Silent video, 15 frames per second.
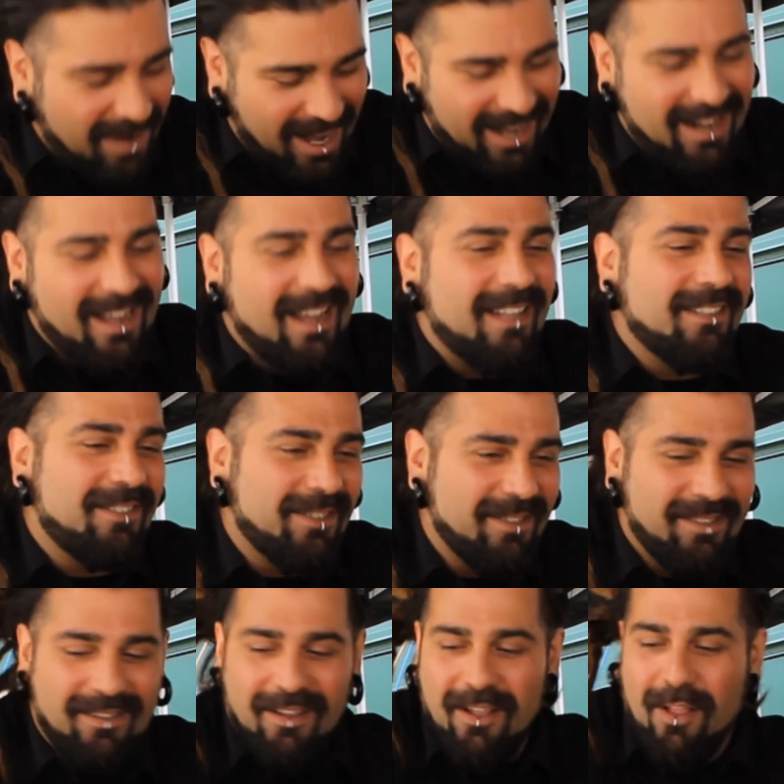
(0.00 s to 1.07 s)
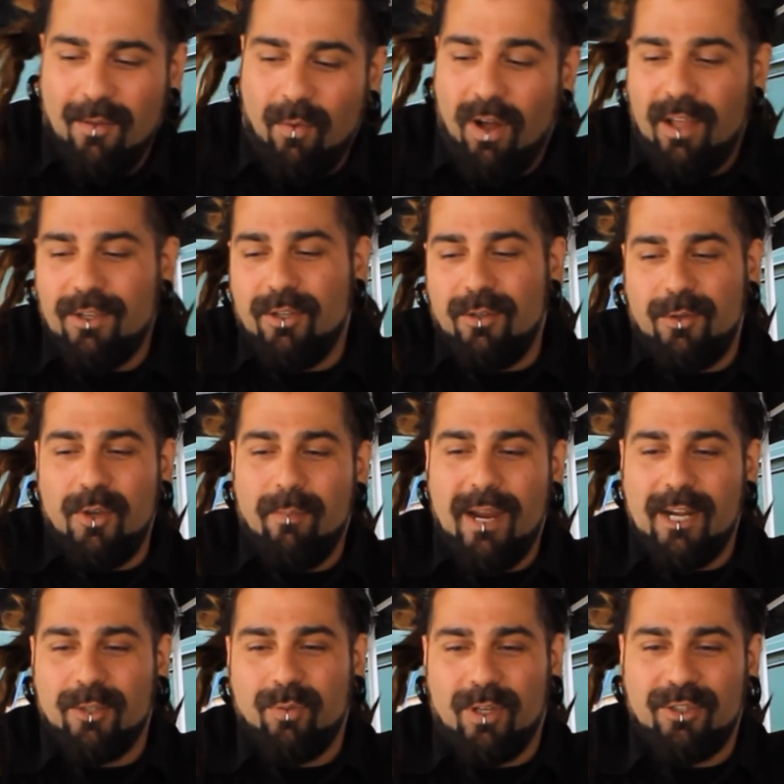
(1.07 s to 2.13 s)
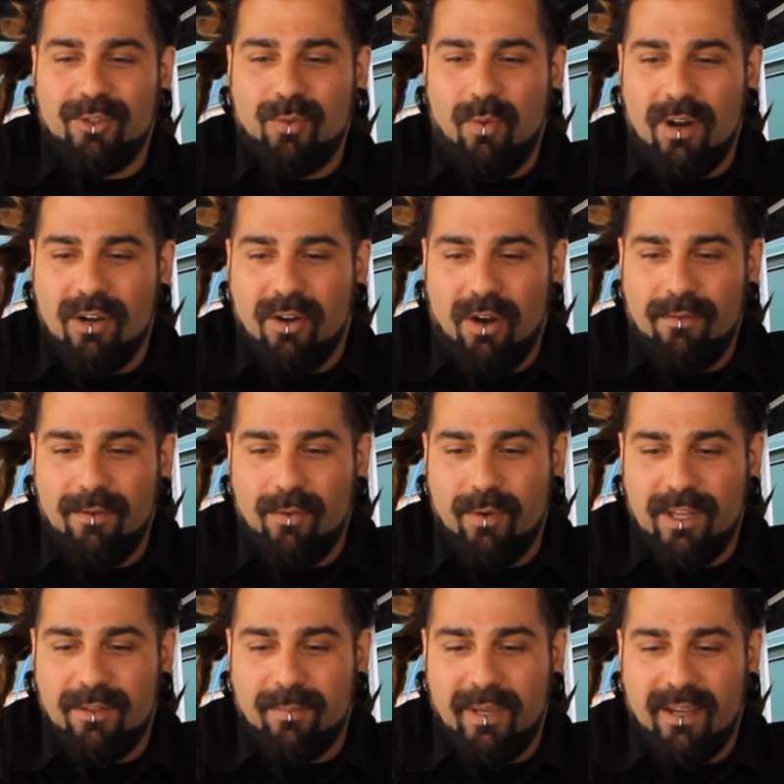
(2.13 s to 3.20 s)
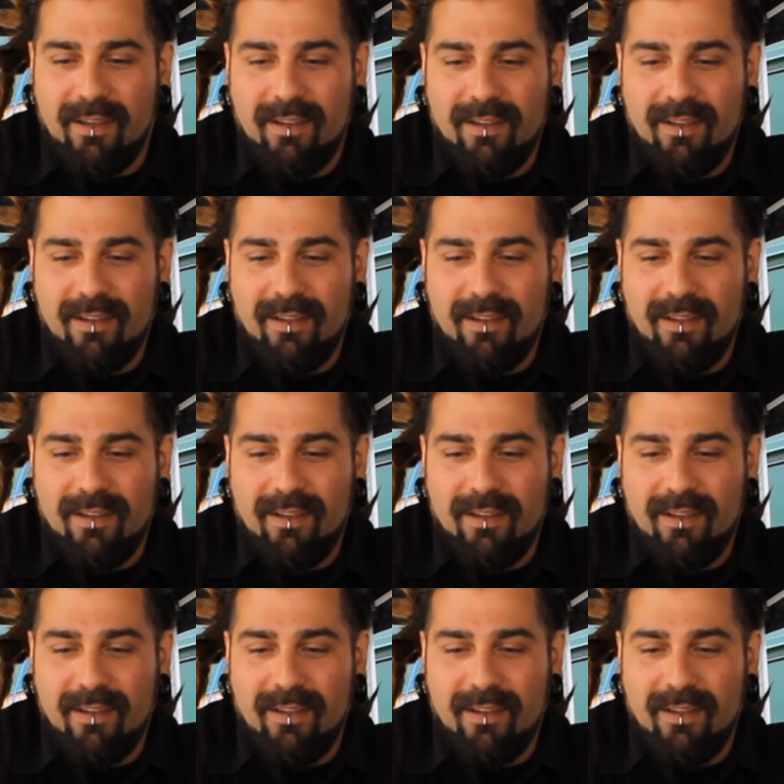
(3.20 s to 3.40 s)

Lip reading: Right on, dude. Well, you might as well just walk over with me,